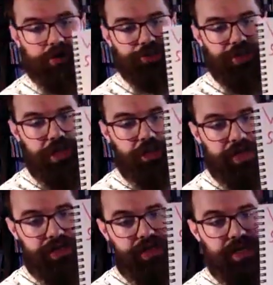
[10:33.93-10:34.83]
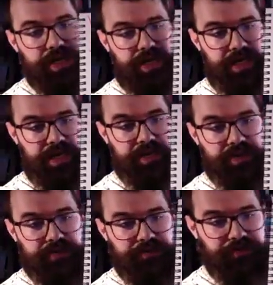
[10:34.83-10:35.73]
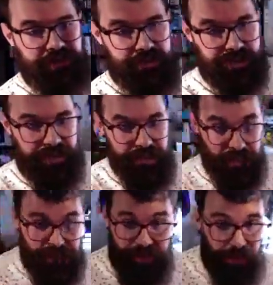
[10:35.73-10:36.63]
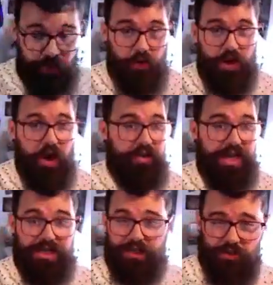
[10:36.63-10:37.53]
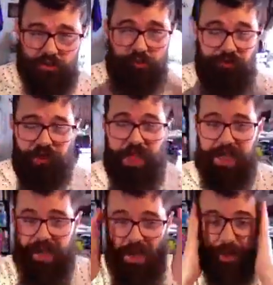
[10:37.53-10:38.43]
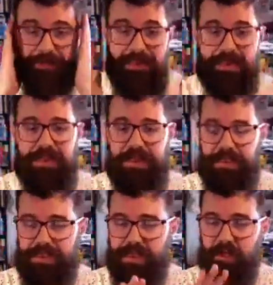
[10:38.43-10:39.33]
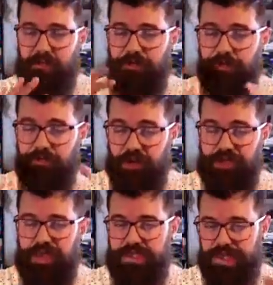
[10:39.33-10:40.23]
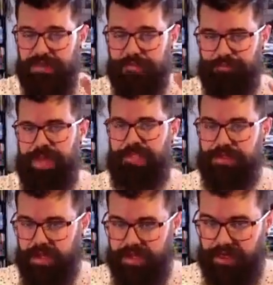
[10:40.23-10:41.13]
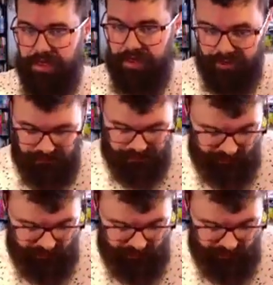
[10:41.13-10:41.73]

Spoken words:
sharing, it feels. And I'm just going to record all the answers. And I love this theory. This is called first idea, best idea. So